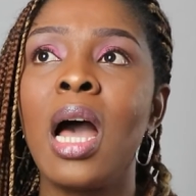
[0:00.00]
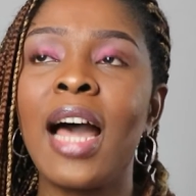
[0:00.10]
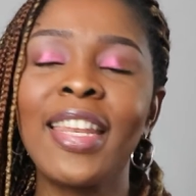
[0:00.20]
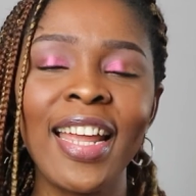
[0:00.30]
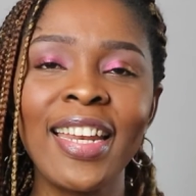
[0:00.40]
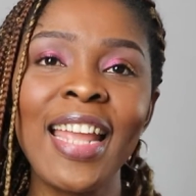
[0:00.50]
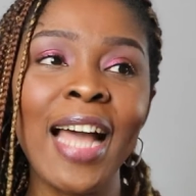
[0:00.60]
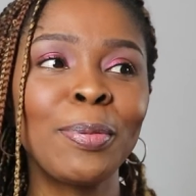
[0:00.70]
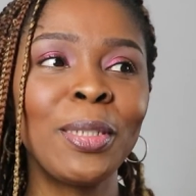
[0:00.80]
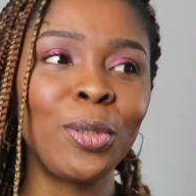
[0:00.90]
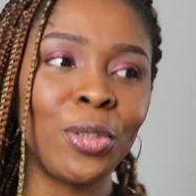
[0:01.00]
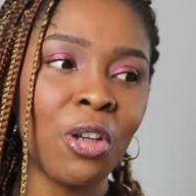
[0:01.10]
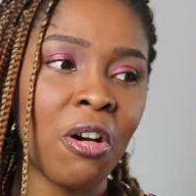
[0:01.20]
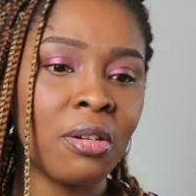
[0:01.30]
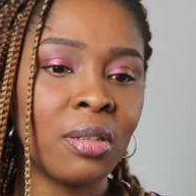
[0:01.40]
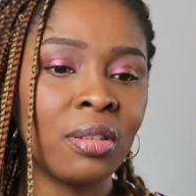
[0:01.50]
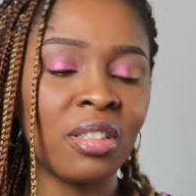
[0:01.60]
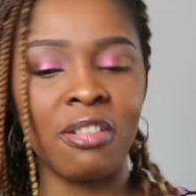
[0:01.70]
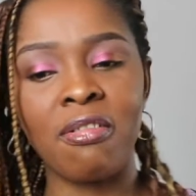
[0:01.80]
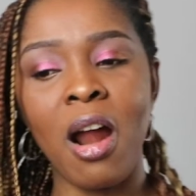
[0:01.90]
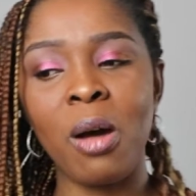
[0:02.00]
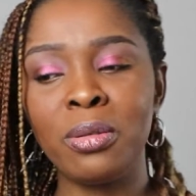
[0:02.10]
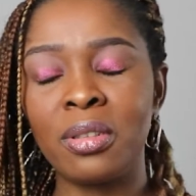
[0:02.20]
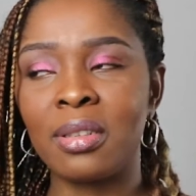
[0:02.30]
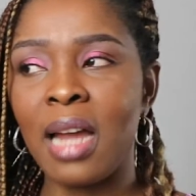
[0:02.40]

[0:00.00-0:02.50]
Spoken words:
and then he asked me to turn around.